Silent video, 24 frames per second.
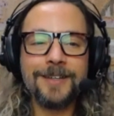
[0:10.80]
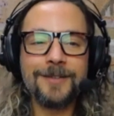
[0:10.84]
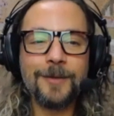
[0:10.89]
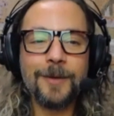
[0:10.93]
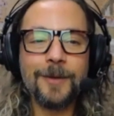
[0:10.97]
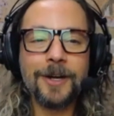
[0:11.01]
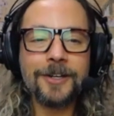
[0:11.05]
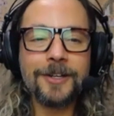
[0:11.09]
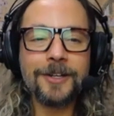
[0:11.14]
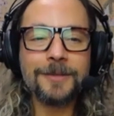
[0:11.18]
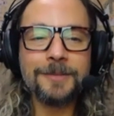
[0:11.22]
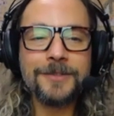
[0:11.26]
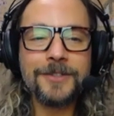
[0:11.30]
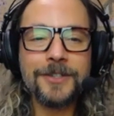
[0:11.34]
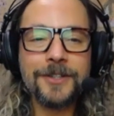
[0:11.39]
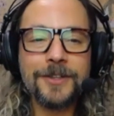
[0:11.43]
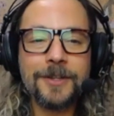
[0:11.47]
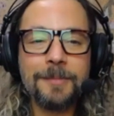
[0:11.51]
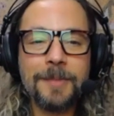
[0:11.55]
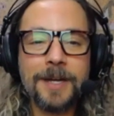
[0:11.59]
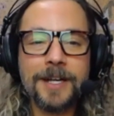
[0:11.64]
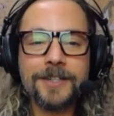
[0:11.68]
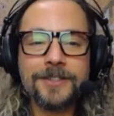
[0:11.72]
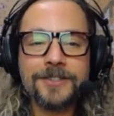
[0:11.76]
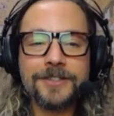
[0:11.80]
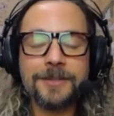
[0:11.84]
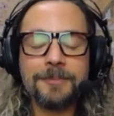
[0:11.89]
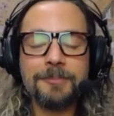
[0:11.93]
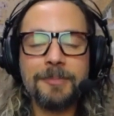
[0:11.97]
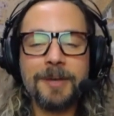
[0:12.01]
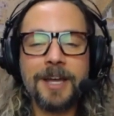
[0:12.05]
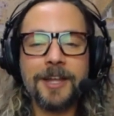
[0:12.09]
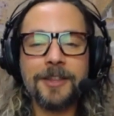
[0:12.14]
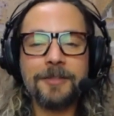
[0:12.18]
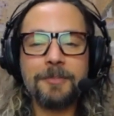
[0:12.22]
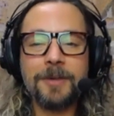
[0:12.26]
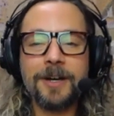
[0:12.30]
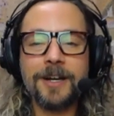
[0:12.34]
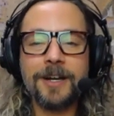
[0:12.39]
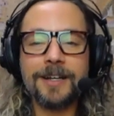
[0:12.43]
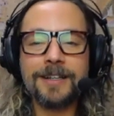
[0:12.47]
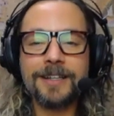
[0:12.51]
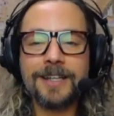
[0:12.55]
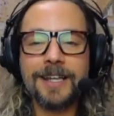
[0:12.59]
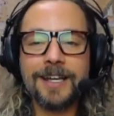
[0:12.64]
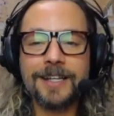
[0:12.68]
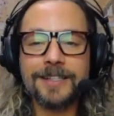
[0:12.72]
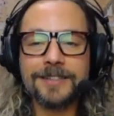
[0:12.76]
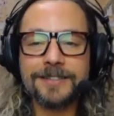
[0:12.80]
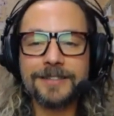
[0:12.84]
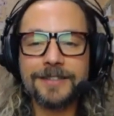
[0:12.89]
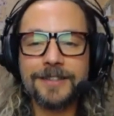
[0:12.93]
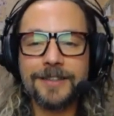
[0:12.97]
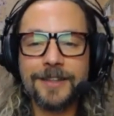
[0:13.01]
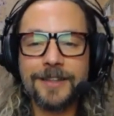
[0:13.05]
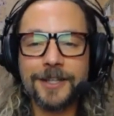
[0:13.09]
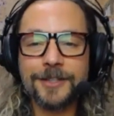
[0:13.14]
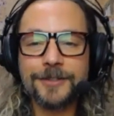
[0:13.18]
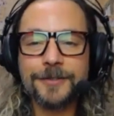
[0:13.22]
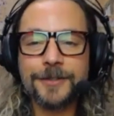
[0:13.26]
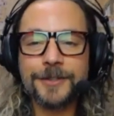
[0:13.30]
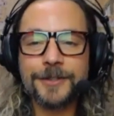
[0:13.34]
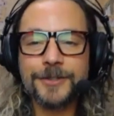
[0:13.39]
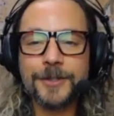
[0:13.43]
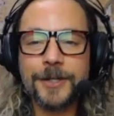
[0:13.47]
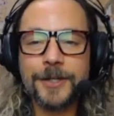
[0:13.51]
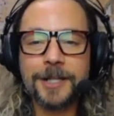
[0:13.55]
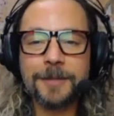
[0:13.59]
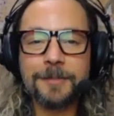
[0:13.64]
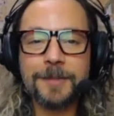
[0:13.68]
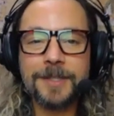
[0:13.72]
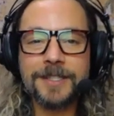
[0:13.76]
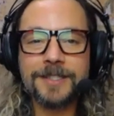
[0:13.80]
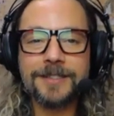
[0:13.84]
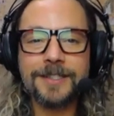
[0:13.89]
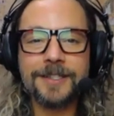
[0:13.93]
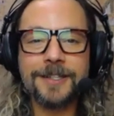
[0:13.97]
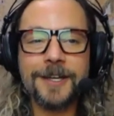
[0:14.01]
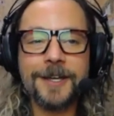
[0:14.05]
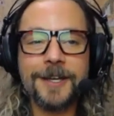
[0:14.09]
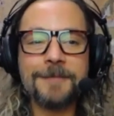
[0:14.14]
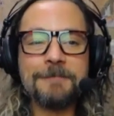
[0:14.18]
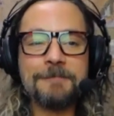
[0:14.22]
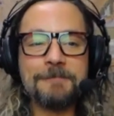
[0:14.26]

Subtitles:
welcome to the Medicine Path Podcast. Thanks for joining me today.